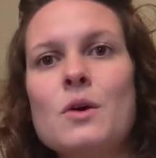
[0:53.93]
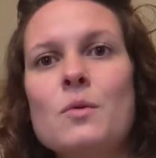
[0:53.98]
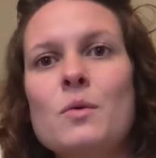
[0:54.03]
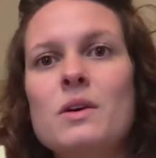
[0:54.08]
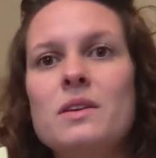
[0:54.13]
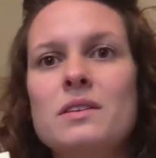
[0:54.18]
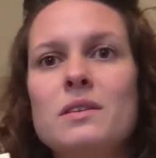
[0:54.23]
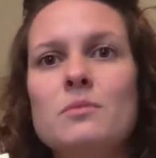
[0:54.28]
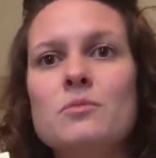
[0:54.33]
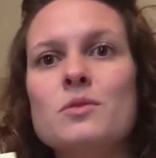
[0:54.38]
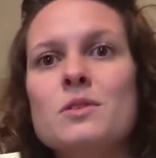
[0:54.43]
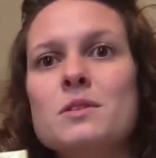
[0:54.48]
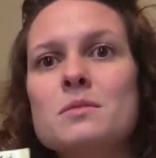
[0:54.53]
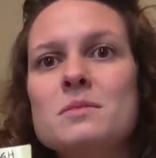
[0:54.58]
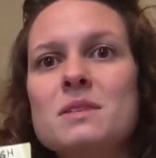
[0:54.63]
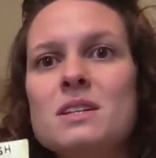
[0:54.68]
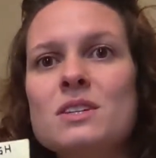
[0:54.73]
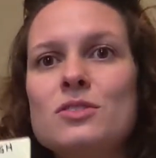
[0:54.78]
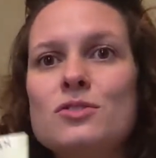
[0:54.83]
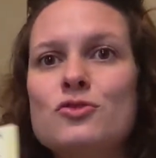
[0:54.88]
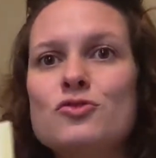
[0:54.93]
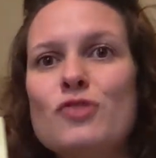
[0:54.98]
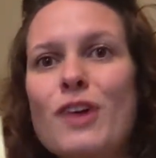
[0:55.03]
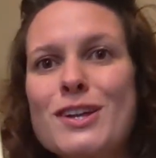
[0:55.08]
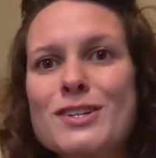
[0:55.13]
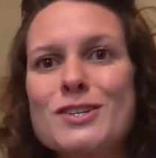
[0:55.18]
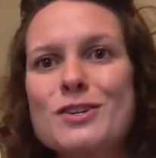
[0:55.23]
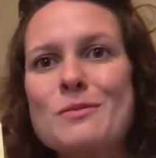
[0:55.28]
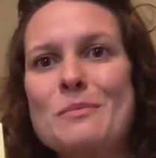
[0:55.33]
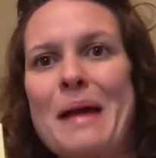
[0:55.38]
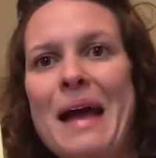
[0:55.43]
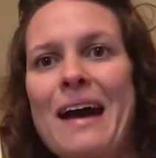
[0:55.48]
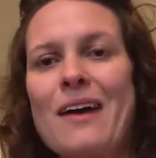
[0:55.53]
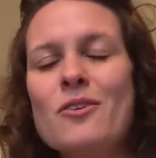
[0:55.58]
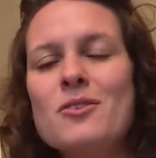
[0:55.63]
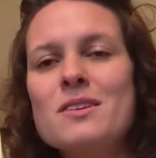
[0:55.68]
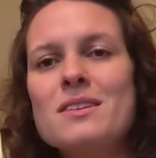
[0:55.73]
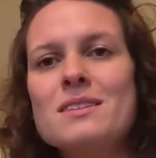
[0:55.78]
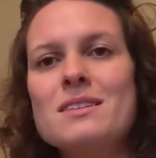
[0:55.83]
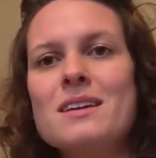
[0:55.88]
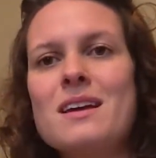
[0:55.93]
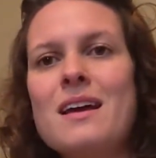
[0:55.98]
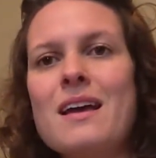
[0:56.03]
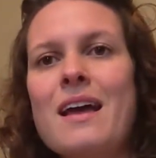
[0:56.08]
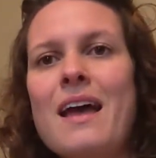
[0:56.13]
with some room to stretch about